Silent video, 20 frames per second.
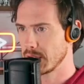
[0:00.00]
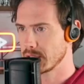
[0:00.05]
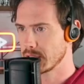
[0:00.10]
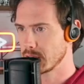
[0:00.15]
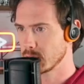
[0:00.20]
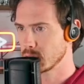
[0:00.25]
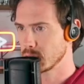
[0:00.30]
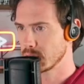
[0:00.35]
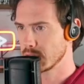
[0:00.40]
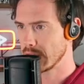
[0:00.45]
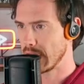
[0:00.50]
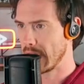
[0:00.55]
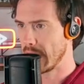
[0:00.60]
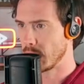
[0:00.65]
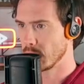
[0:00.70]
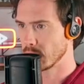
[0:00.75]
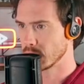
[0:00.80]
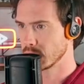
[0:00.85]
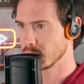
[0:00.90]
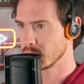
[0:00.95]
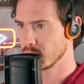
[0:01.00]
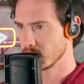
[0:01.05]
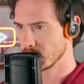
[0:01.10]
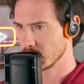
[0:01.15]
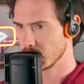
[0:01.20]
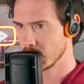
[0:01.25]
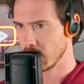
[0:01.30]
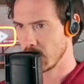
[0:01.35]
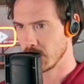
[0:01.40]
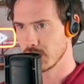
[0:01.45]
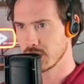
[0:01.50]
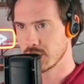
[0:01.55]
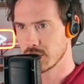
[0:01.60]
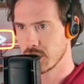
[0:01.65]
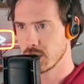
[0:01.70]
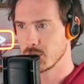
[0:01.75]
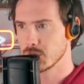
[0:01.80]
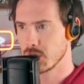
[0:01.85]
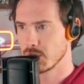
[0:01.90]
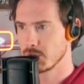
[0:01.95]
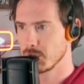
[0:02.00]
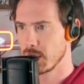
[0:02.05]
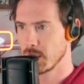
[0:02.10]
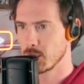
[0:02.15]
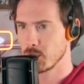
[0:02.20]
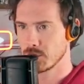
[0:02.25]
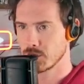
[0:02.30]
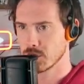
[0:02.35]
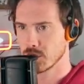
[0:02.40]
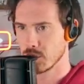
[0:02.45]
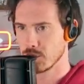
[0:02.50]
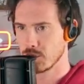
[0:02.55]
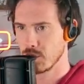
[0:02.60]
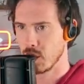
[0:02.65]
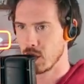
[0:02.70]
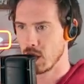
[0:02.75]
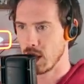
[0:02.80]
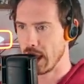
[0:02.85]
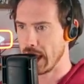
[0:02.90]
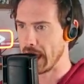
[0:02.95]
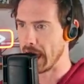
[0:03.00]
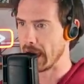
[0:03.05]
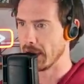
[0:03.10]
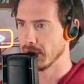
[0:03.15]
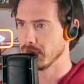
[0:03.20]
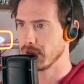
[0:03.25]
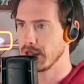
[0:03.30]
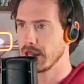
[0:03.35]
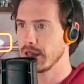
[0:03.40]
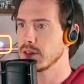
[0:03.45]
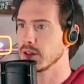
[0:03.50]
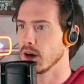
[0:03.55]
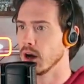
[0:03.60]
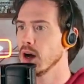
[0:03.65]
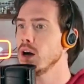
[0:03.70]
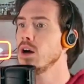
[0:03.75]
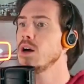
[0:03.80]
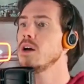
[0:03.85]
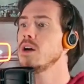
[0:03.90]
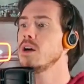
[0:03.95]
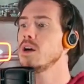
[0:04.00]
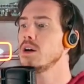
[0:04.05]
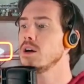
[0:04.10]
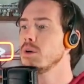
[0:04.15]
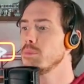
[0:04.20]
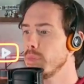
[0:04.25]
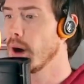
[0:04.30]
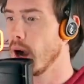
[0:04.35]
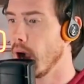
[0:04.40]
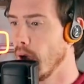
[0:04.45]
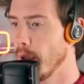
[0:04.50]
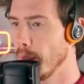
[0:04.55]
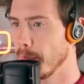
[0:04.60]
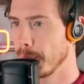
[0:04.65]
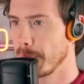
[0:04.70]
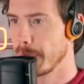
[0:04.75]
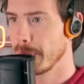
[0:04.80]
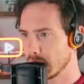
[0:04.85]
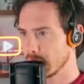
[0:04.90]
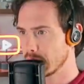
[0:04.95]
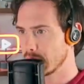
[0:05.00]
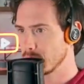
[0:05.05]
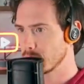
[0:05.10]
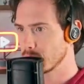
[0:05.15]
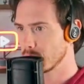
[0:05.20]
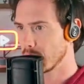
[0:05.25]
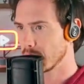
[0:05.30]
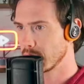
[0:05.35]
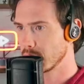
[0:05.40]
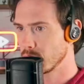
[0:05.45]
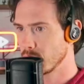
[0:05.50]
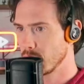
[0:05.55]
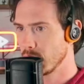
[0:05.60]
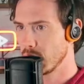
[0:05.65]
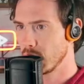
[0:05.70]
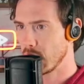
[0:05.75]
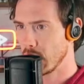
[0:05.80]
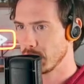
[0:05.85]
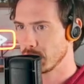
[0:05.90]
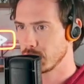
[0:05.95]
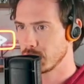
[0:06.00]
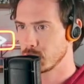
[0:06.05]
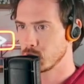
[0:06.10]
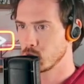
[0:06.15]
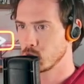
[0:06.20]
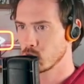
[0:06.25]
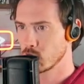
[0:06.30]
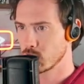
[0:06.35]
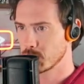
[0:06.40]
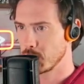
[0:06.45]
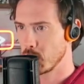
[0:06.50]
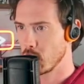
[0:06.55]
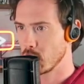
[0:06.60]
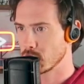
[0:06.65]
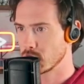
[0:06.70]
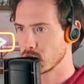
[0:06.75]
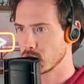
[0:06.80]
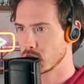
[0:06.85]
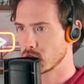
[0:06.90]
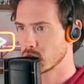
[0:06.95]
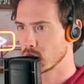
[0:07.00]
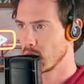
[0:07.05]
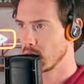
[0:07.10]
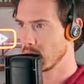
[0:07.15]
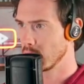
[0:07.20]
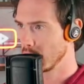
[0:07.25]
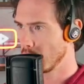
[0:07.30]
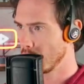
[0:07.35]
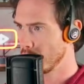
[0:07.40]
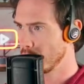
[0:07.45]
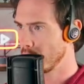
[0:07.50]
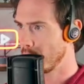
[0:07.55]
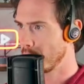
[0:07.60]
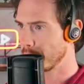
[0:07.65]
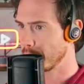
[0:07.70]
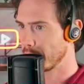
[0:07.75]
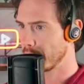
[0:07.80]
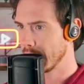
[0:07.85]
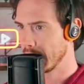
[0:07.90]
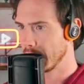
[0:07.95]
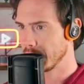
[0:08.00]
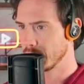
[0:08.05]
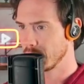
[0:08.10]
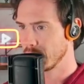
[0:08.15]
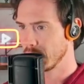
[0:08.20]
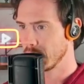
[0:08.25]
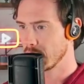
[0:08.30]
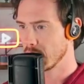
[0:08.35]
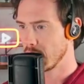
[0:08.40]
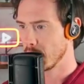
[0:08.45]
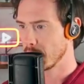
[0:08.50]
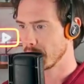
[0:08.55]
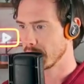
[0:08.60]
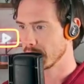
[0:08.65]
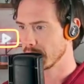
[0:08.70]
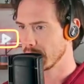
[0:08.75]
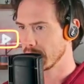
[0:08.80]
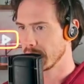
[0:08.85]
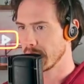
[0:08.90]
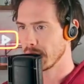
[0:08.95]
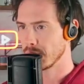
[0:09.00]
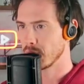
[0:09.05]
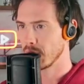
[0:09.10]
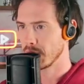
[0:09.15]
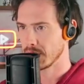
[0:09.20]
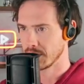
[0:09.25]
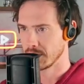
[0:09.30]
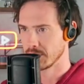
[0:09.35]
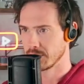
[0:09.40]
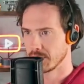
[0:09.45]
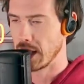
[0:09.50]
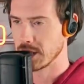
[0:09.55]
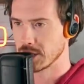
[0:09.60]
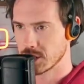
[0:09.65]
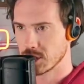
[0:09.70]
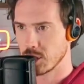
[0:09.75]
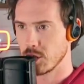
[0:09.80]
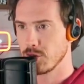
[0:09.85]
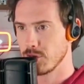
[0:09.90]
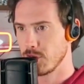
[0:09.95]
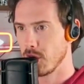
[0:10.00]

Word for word: Tilted Towers, and none of the teams I've played with so far have either. But this seems like a really comfortable spot to just kind of load up, get everything going, and then get ready. And so